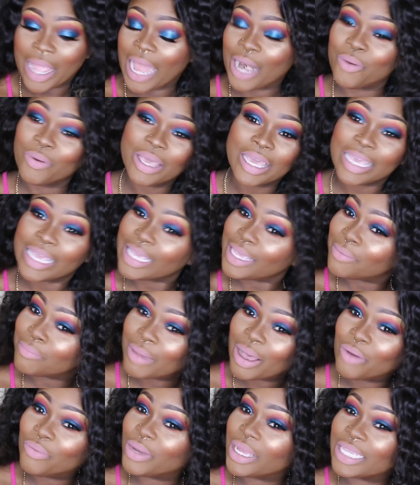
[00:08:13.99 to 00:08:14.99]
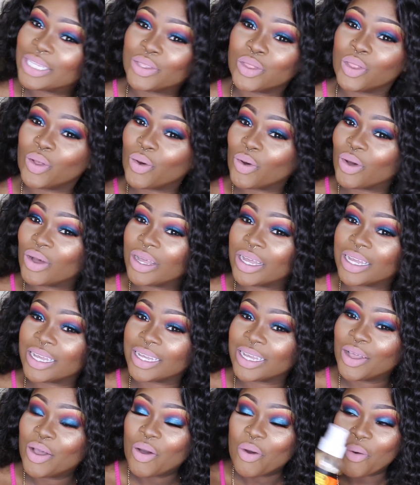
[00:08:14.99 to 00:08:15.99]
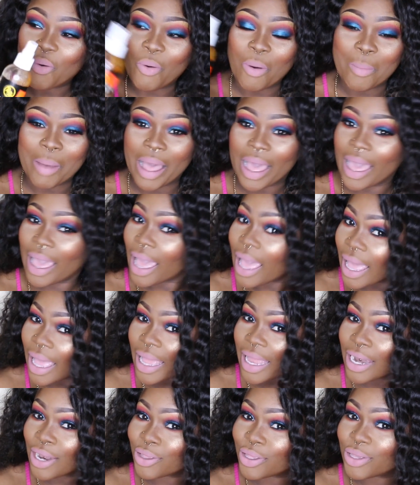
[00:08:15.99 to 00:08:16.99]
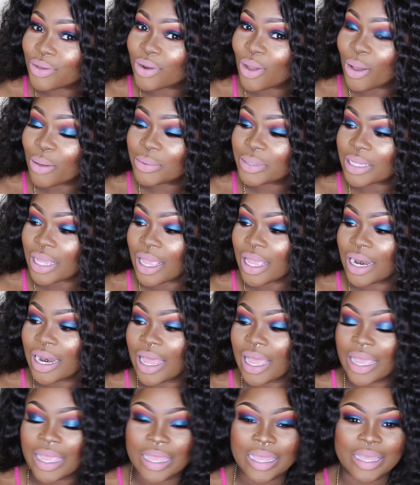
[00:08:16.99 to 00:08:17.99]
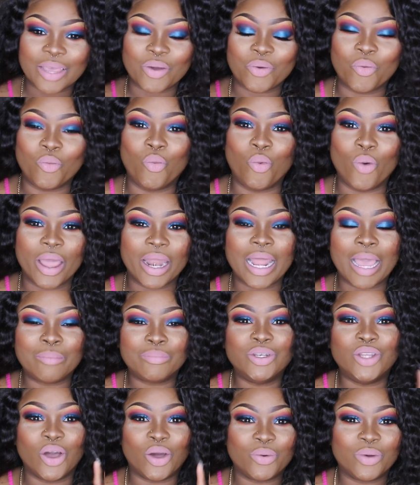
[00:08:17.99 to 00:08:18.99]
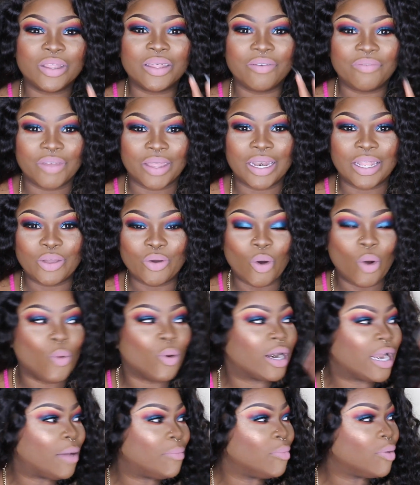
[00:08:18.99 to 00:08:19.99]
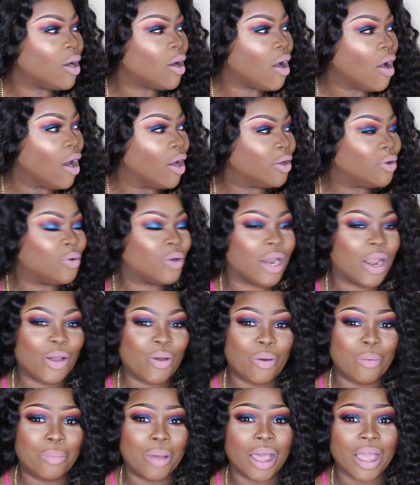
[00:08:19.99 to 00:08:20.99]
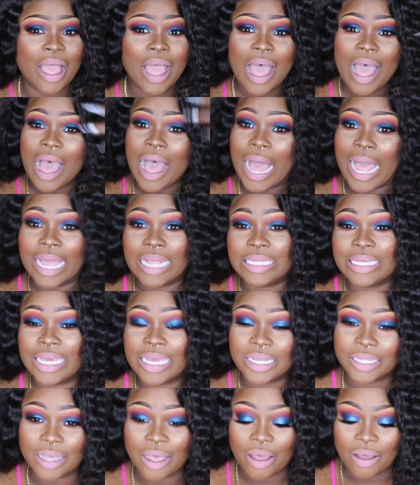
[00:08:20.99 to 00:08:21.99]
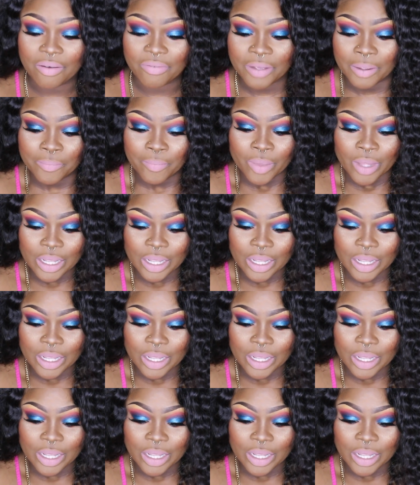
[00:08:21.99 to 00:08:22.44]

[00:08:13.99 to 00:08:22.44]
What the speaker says: I don't keep my wigs long on my head. You know what I'm saying? Like, when I'm done with a video or when I'm on the road and I come back, I take it off.